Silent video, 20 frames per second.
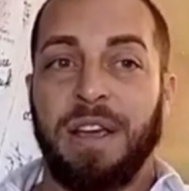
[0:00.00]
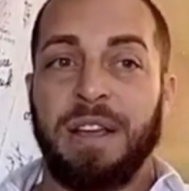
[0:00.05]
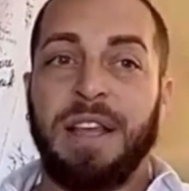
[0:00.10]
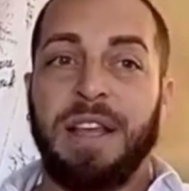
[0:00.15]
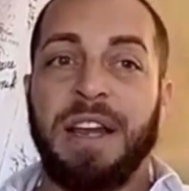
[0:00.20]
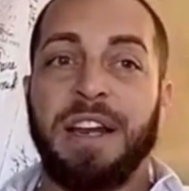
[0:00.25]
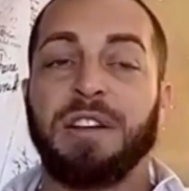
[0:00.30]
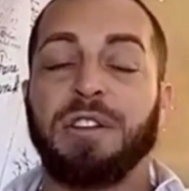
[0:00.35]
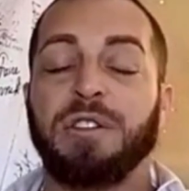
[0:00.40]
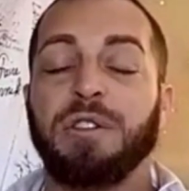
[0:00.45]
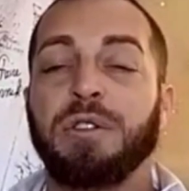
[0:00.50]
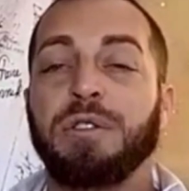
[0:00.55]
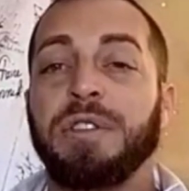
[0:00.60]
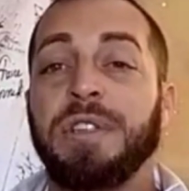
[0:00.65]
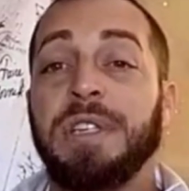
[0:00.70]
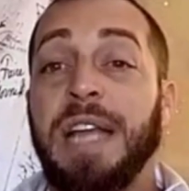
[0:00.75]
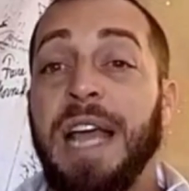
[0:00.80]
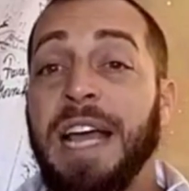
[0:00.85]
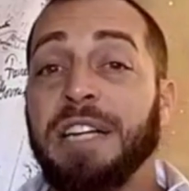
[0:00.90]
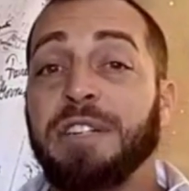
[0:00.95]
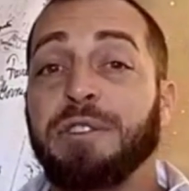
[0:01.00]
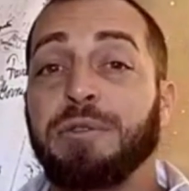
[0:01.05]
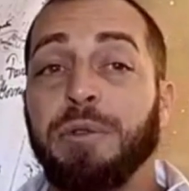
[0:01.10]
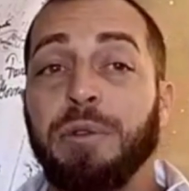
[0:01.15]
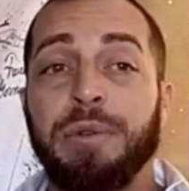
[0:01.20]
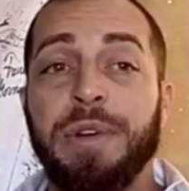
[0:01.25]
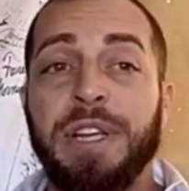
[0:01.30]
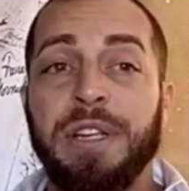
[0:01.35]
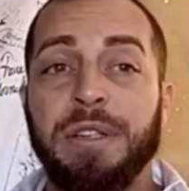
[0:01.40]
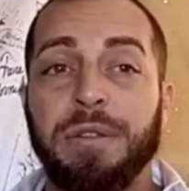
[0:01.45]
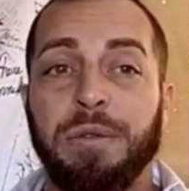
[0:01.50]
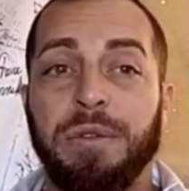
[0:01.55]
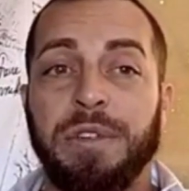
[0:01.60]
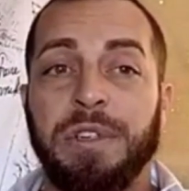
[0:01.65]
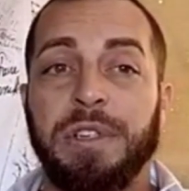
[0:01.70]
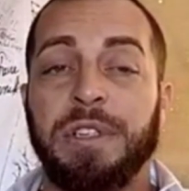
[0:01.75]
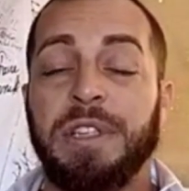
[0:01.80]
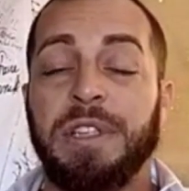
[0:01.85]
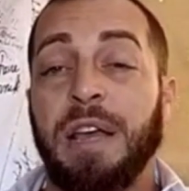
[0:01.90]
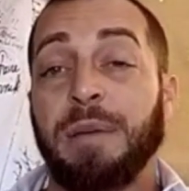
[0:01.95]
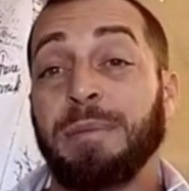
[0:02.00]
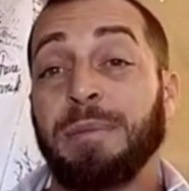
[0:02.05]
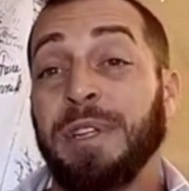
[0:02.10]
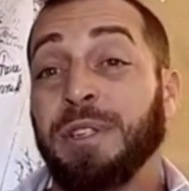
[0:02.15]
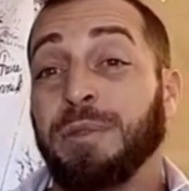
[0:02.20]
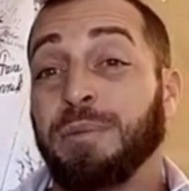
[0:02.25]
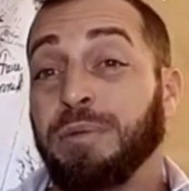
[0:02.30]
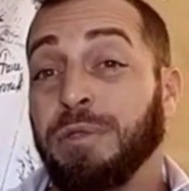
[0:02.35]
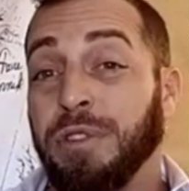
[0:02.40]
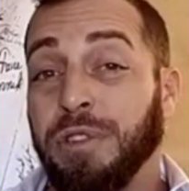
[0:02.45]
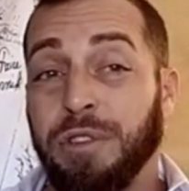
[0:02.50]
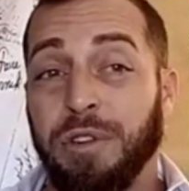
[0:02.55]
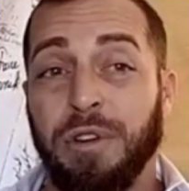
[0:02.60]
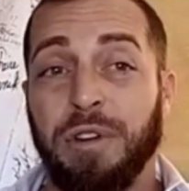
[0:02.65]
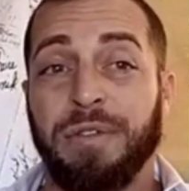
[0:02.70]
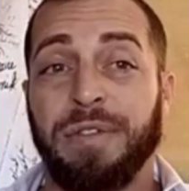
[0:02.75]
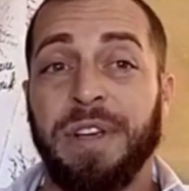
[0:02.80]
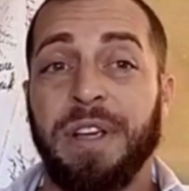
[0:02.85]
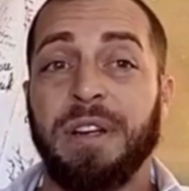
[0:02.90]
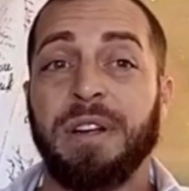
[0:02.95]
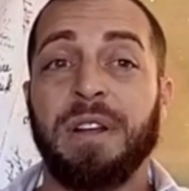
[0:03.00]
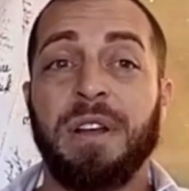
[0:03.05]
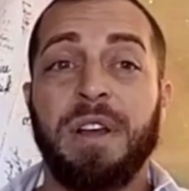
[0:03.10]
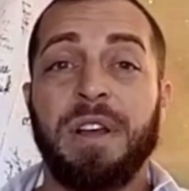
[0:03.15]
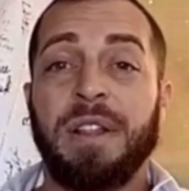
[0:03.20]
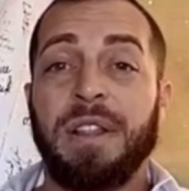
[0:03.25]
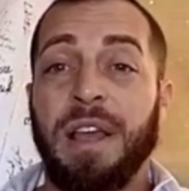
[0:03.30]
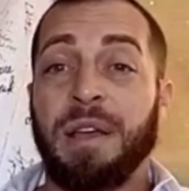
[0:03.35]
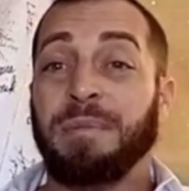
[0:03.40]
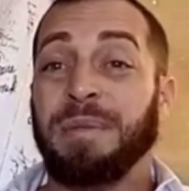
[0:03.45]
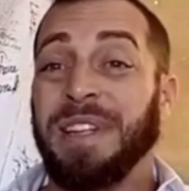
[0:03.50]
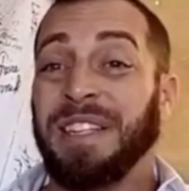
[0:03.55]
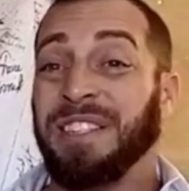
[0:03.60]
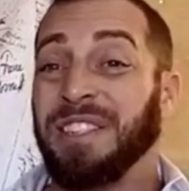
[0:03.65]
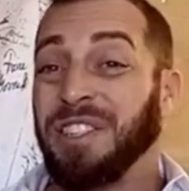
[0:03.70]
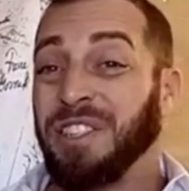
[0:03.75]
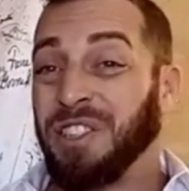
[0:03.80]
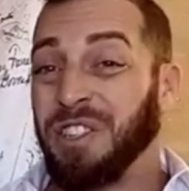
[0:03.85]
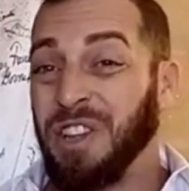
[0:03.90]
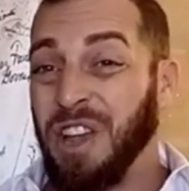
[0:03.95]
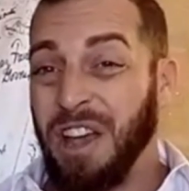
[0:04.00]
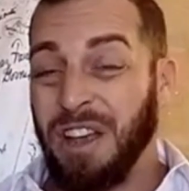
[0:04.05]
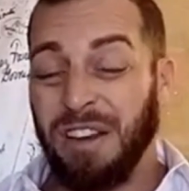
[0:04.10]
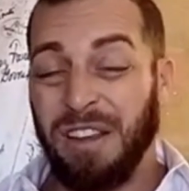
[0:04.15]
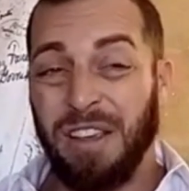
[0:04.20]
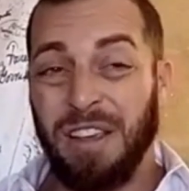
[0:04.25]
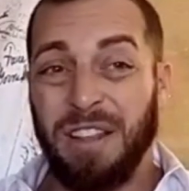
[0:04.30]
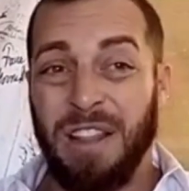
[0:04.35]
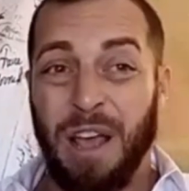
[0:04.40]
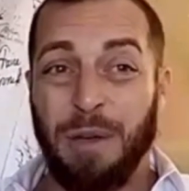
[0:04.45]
And that includes natural resources. That means preserving. That means studying.